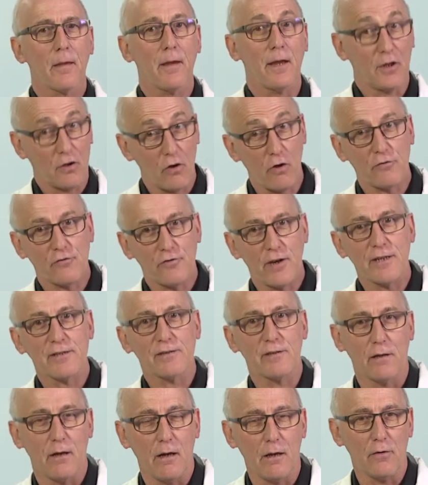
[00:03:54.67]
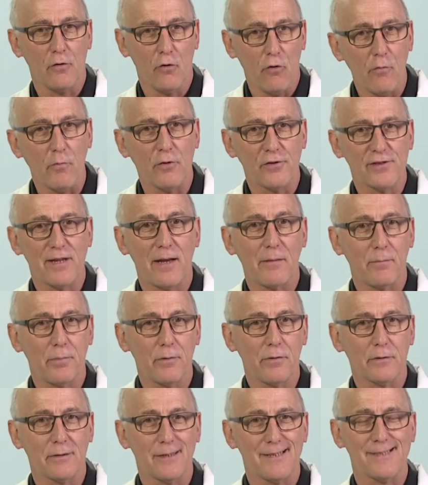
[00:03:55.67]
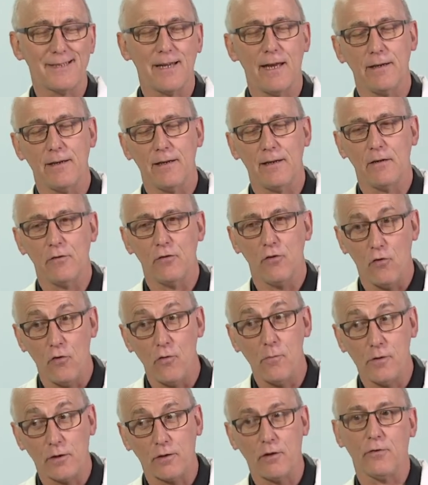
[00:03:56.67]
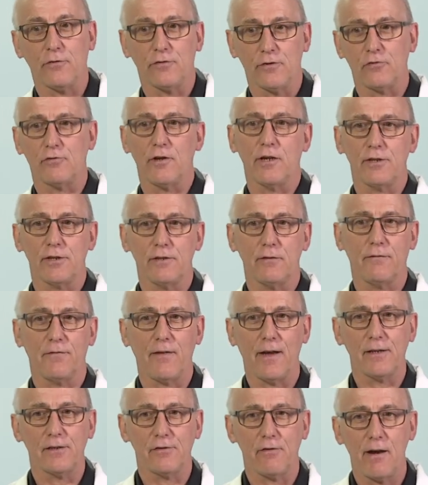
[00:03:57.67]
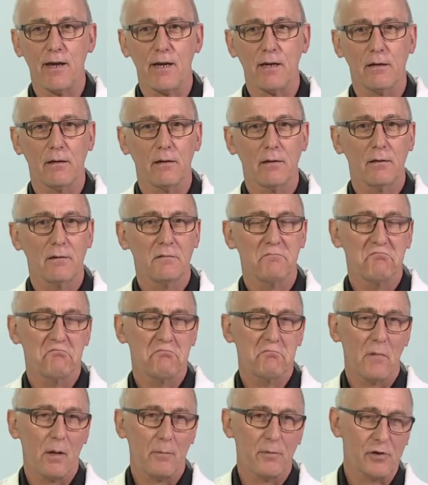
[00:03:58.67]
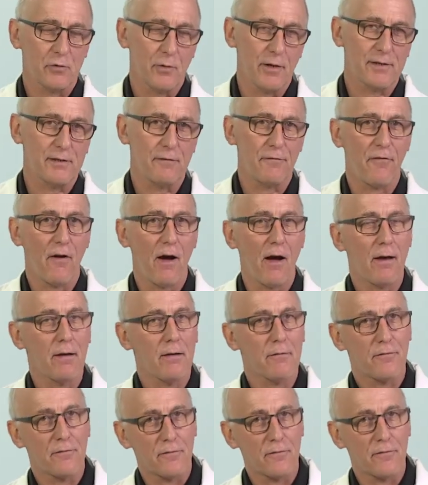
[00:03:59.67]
In contrast, a normal sample containing a normal concentration of factor VIII, 25,